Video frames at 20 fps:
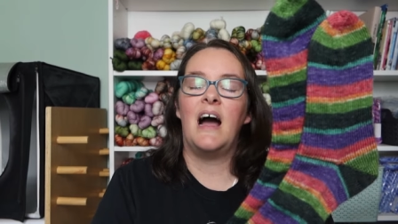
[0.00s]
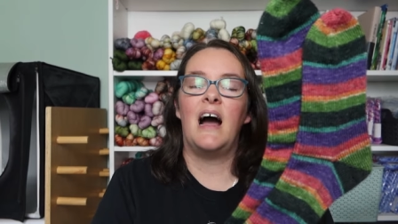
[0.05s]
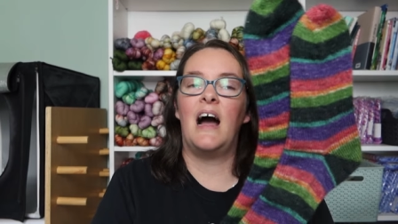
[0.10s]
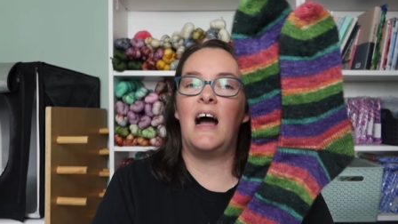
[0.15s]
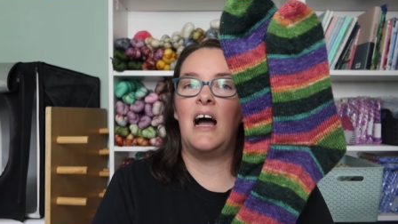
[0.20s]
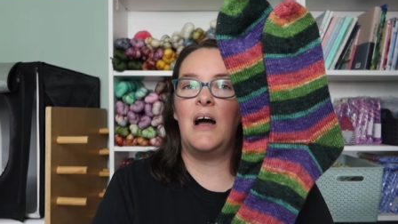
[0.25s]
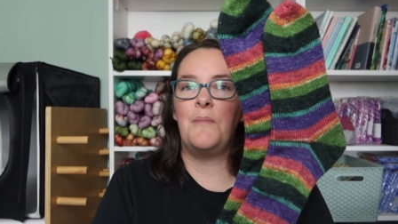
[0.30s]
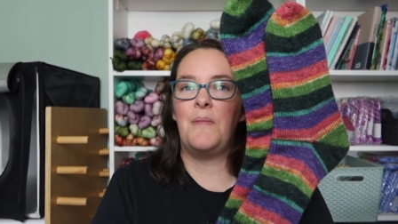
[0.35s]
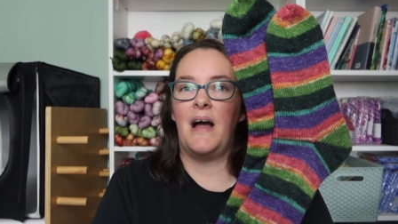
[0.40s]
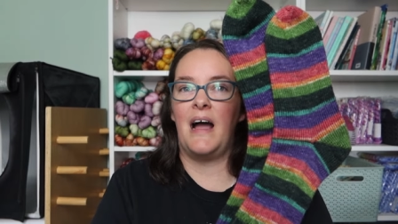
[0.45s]

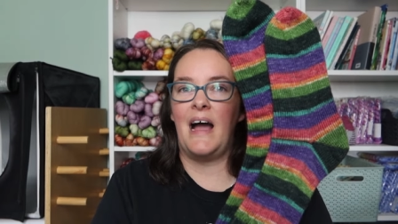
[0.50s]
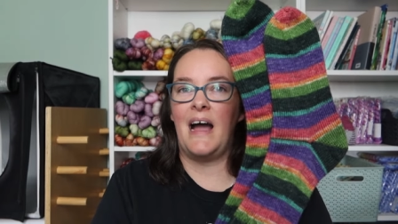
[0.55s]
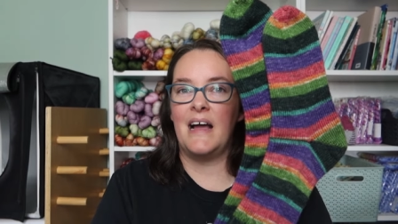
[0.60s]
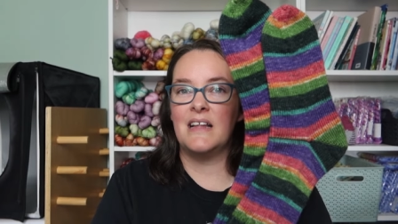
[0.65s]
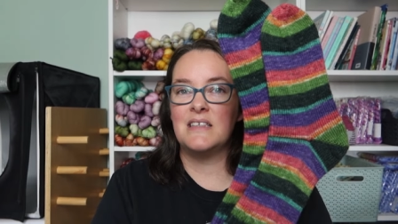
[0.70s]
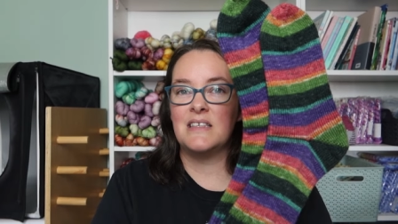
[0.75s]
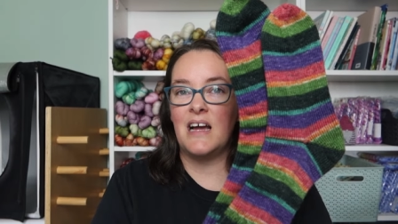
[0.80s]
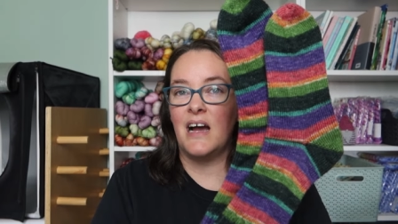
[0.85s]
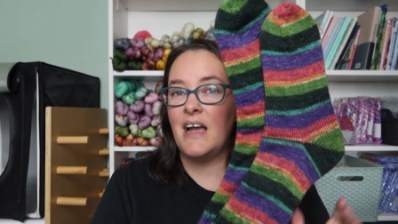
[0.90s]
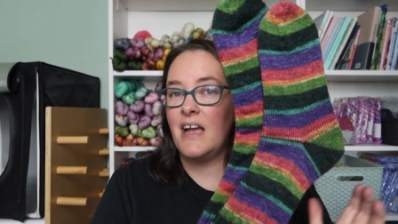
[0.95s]
And
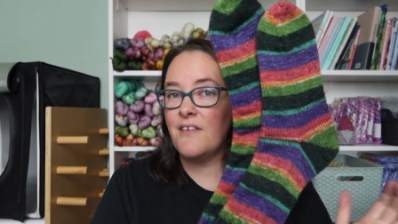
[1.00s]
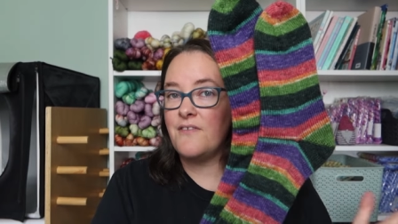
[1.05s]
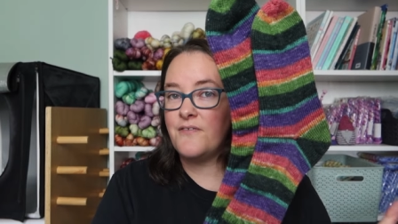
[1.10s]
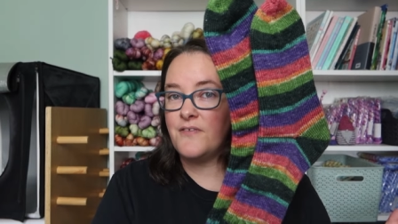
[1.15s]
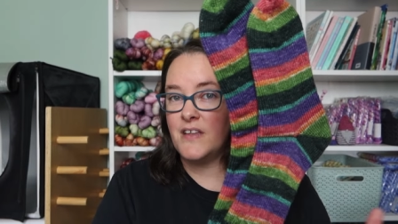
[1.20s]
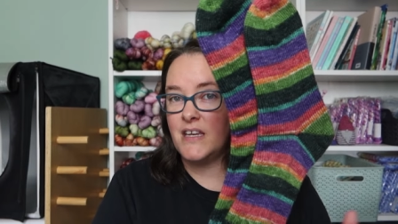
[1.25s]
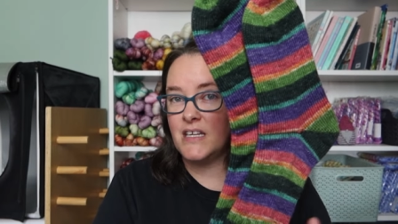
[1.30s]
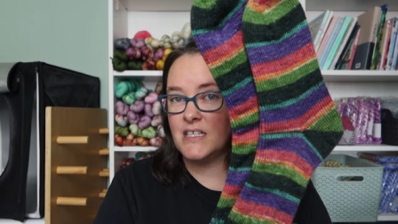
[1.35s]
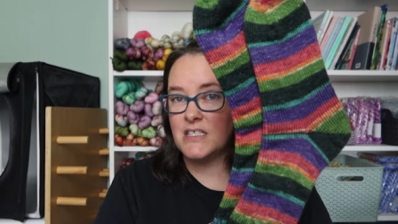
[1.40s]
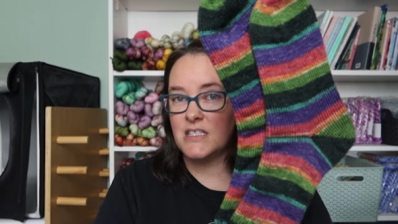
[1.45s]
I have
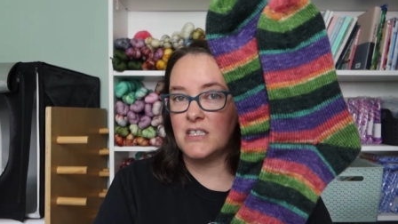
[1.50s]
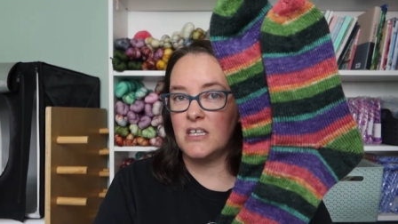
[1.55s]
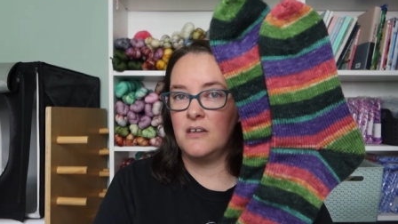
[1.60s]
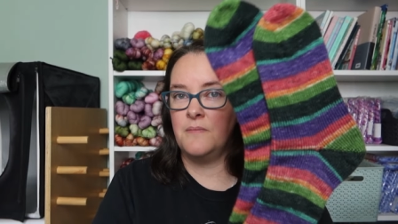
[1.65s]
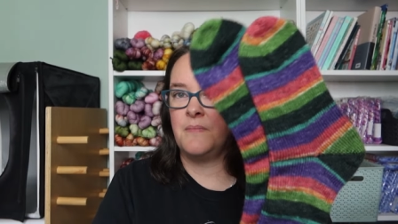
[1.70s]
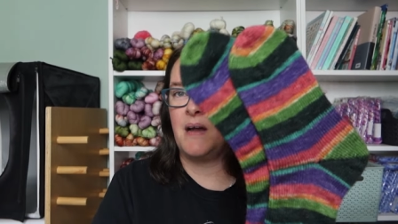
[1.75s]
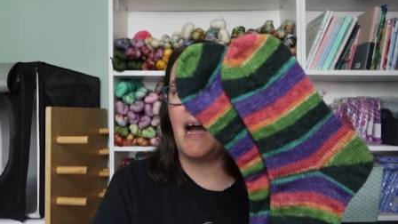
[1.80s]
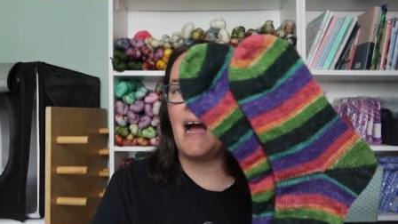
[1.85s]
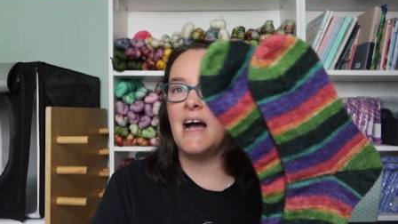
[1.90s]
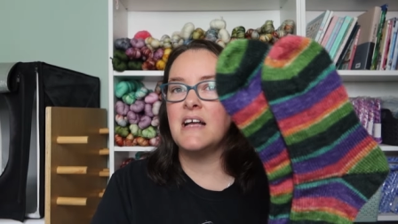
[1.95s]
finished
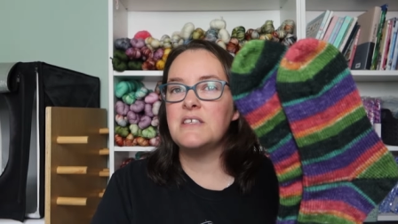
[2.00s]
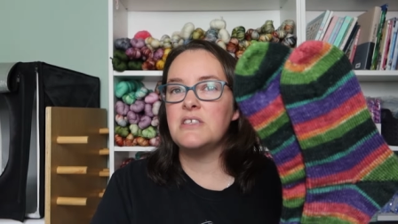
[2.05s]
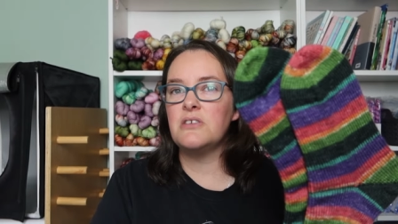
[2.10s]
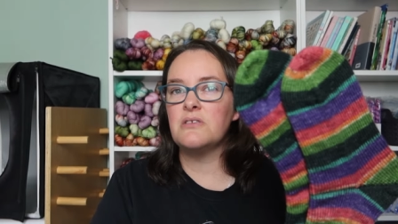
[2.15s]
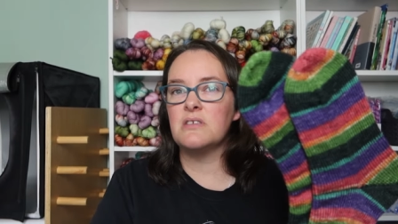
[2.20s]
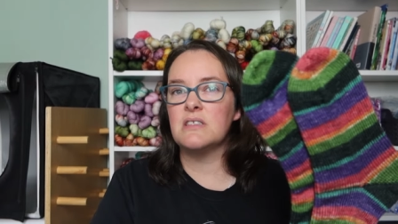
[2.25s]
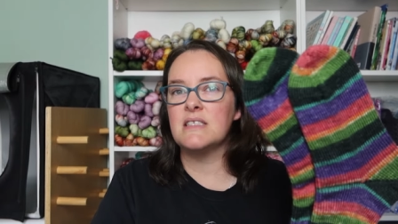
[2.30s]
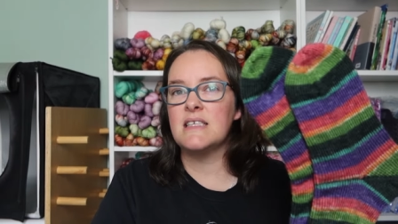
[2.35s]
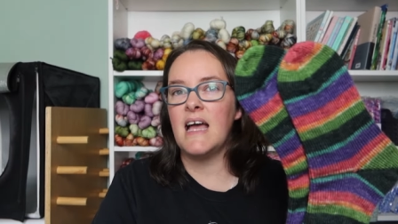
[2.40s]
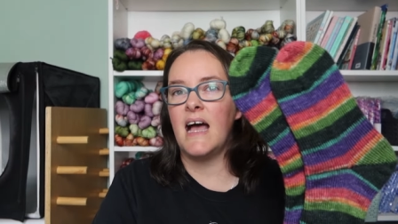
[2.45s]
them. As you
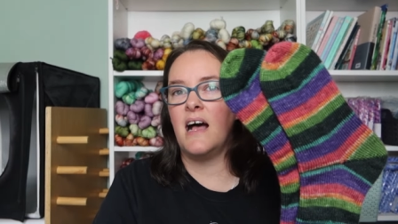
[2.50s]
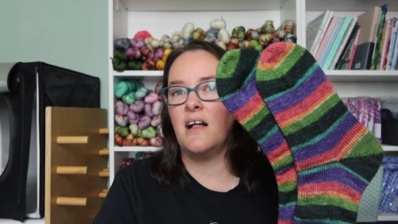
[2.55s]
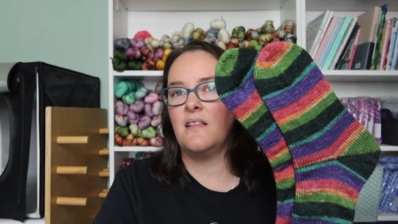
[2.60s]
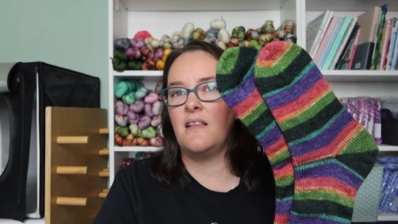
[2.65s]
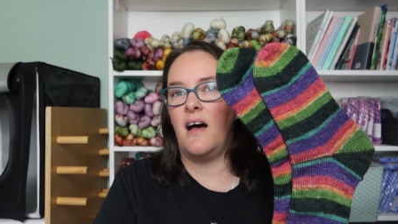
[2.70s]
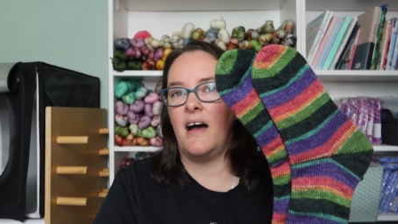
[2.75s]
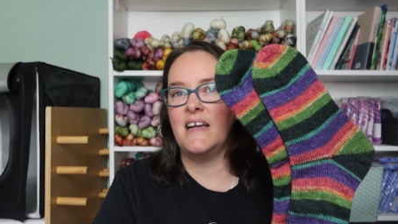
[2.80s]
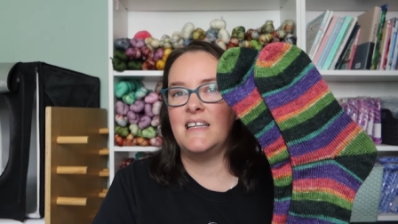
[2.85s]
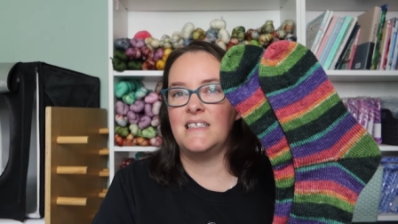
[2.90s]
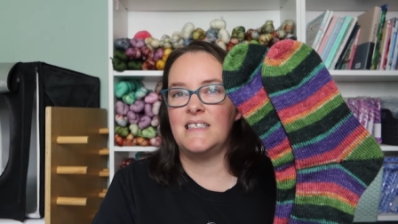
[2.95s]
can
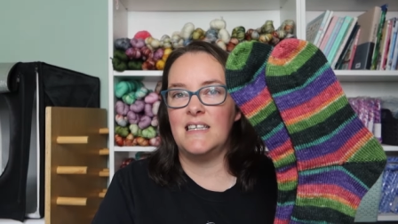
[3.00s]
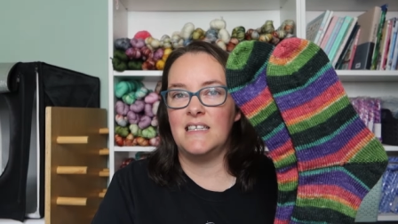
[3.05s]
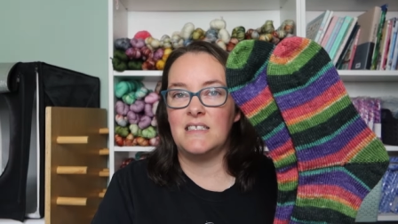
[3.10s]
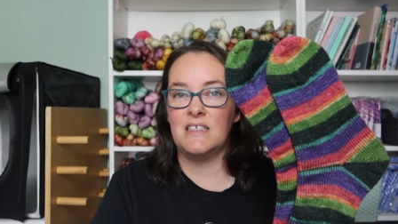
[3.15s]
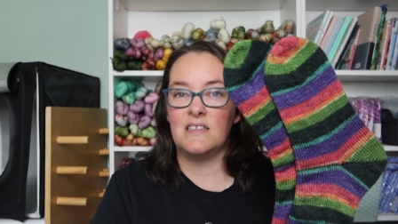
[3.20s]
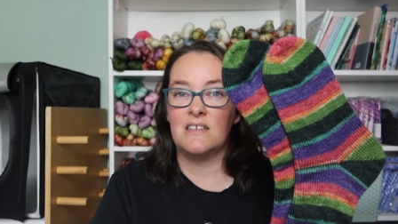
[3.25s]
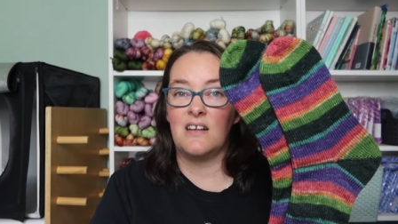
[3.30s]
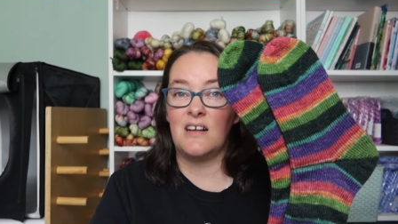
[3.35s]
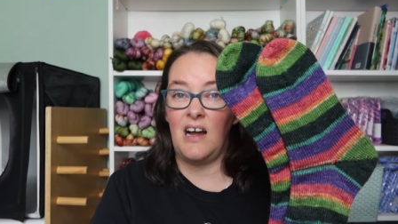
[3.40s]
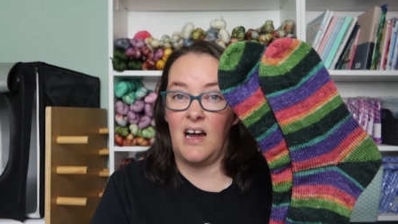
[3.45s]
tell, I
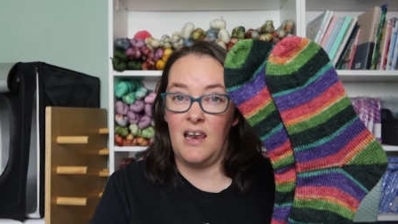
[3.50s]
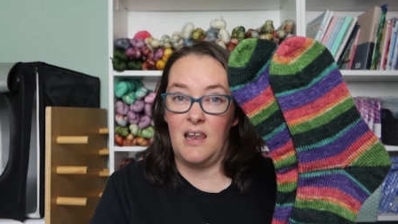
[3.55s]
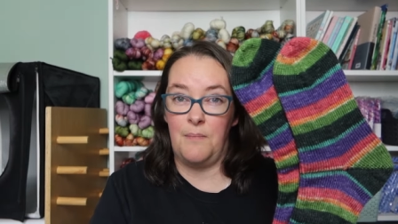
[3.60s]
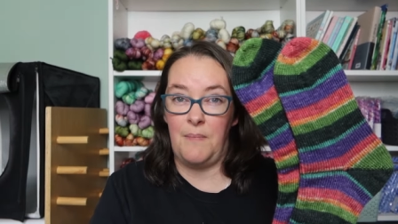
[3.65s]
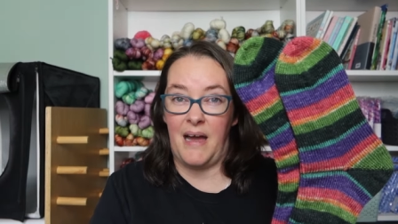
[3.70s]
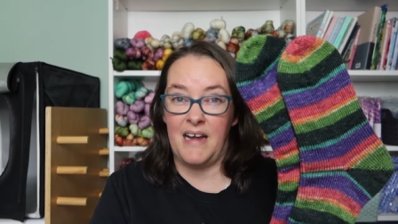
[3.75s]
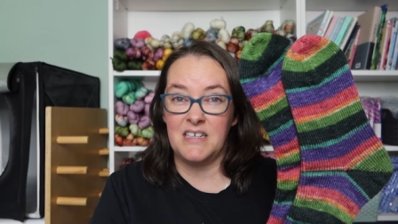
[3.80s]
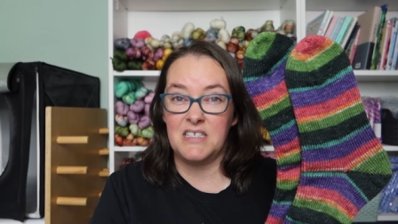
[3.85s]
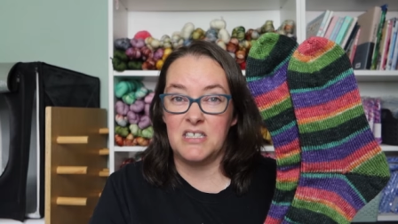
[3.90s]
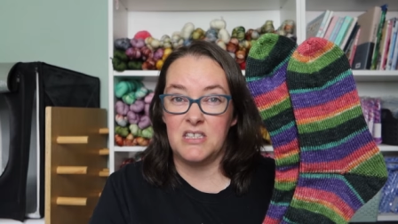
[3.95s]
didn't colour
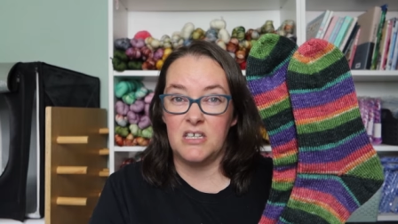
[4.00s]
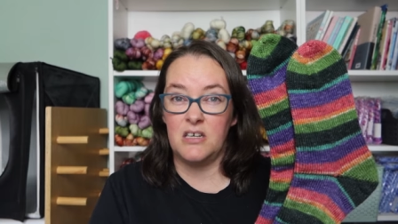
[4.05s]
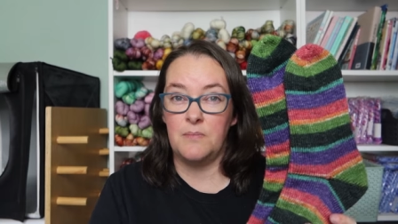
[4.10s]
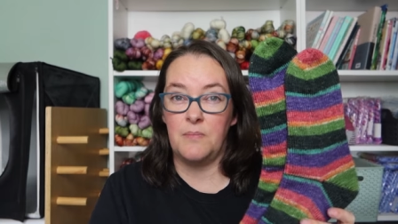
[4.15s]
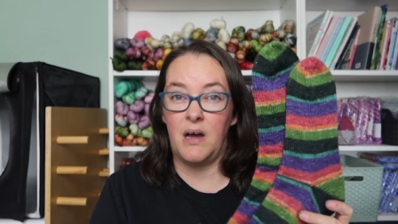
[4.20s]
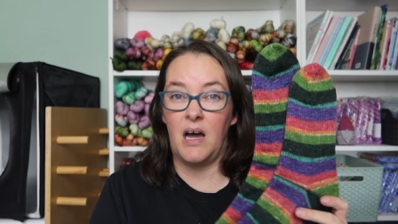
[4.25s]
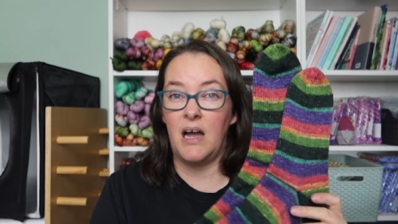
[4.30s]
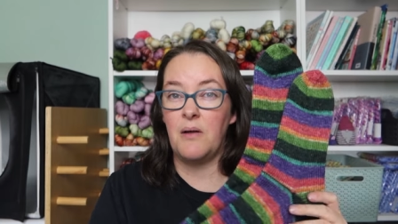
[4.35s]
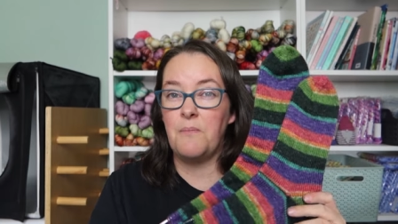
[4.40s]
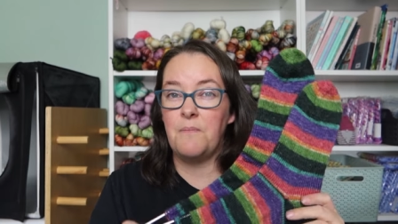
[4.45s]
match
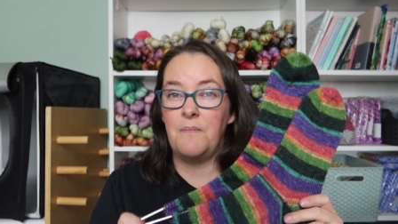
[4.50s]
them.